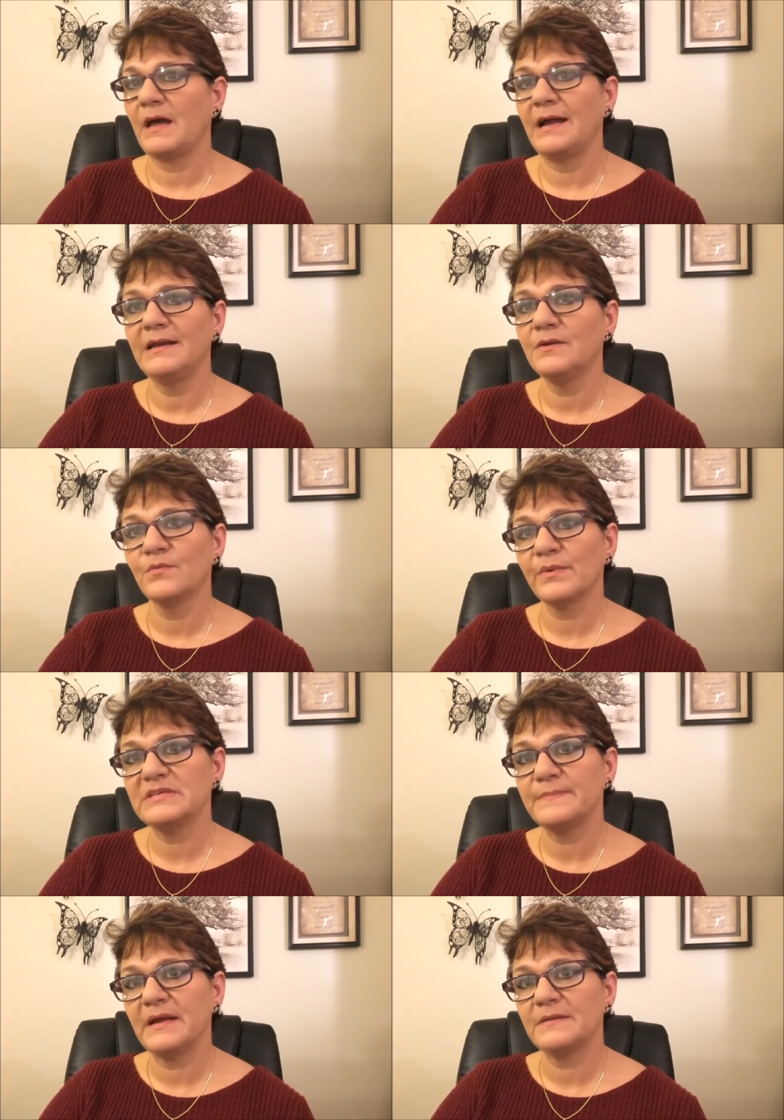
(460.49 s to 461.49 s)
I didn't
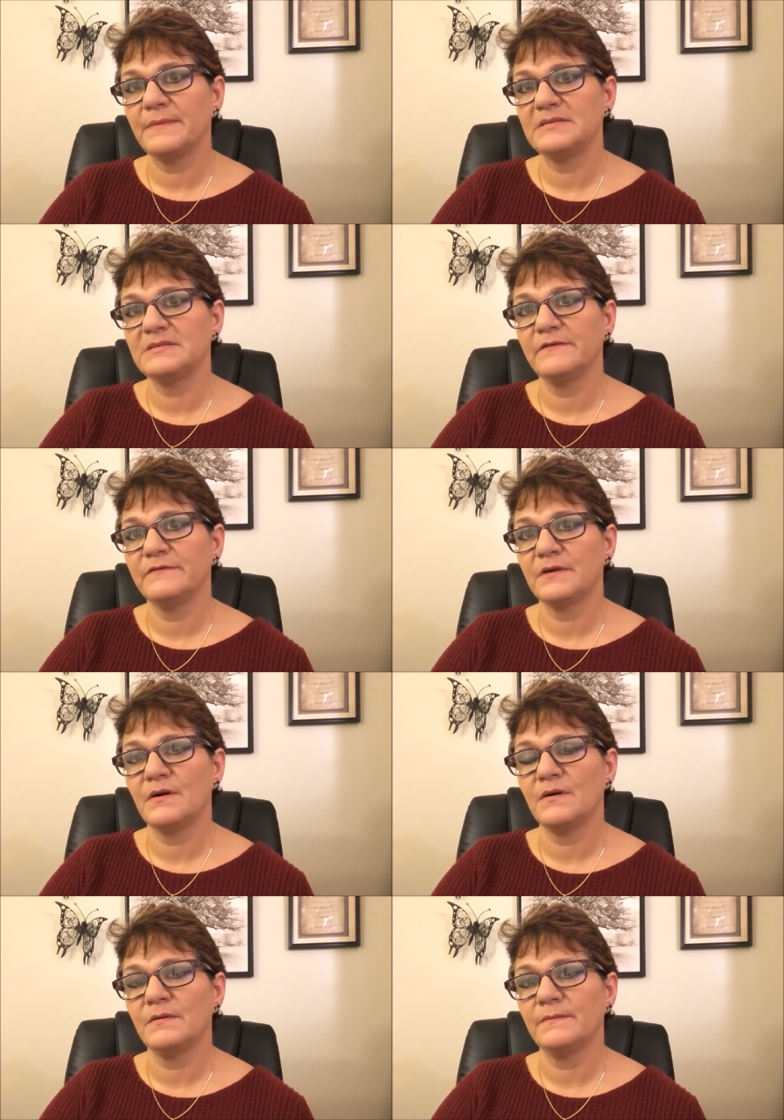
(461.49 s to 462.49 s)
respect myself at
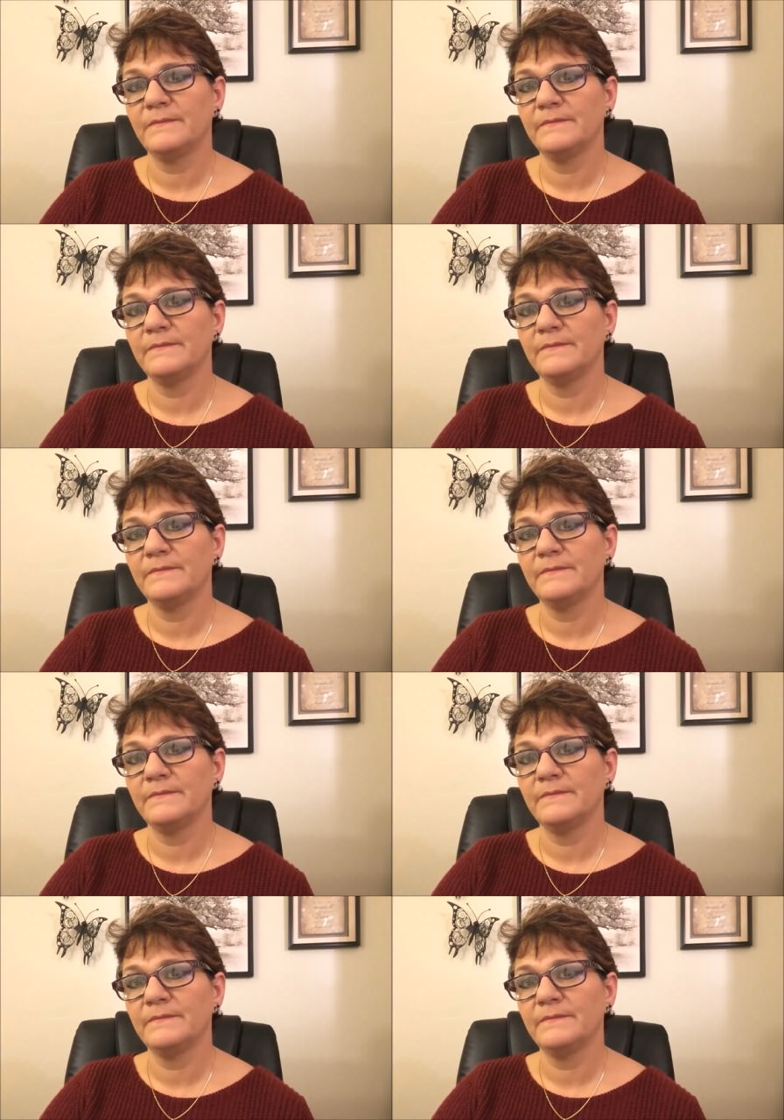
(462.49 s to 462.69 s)
all.